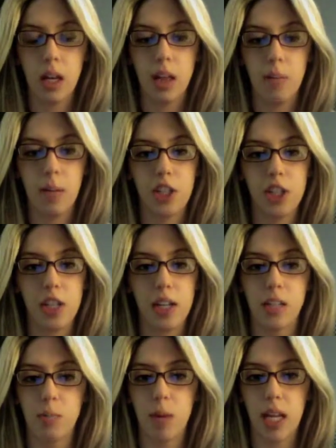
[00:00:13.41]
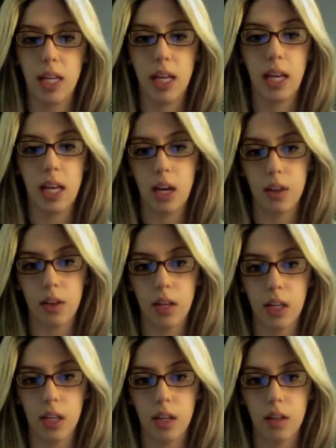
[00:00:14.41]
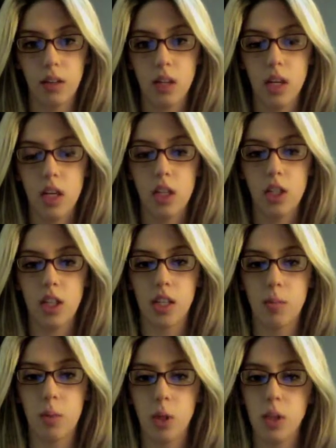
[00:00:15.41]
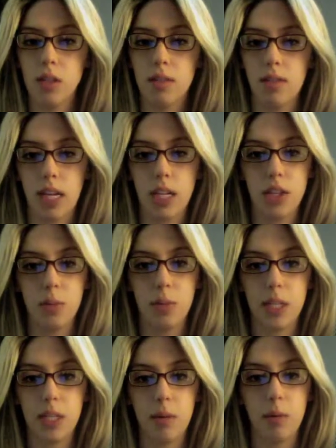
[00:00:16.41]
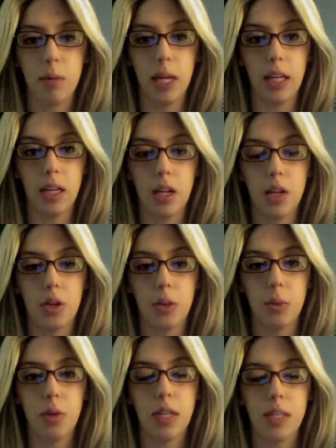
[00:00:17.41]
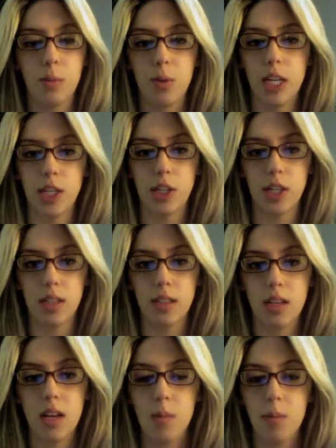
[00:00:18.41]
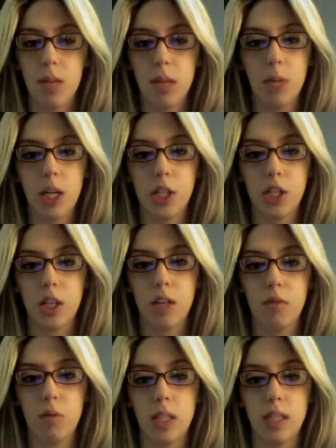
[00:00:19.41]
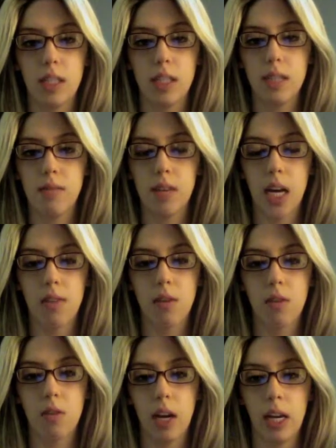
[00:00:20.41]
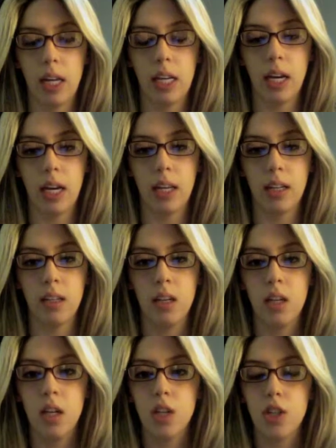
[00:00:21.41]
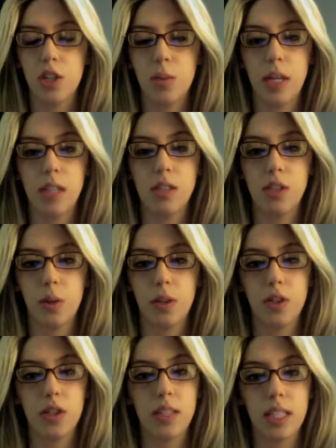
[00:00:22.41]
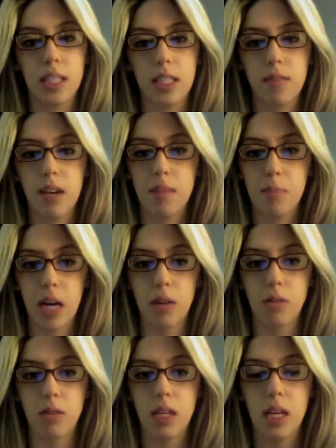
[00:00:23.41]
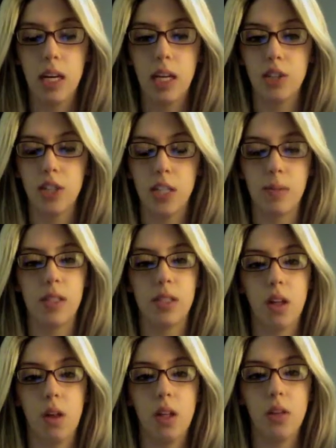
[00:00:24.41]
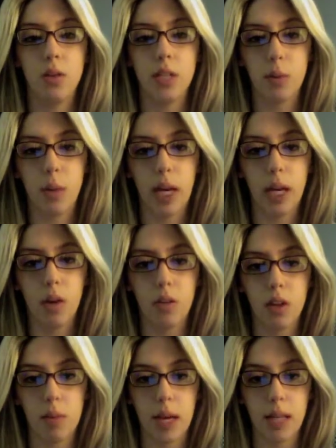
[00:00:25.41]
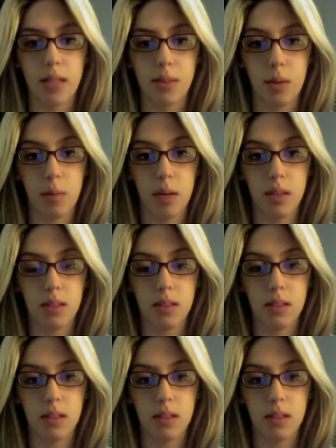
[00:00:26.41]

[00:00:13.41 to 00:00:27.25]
Patient has Medicaid health care. She has a pulse of 82 beats per minute, normal respirations, blood pressure of 165/89. She weighs 265 pounds and she has been slowly losing weight over the past 3 months.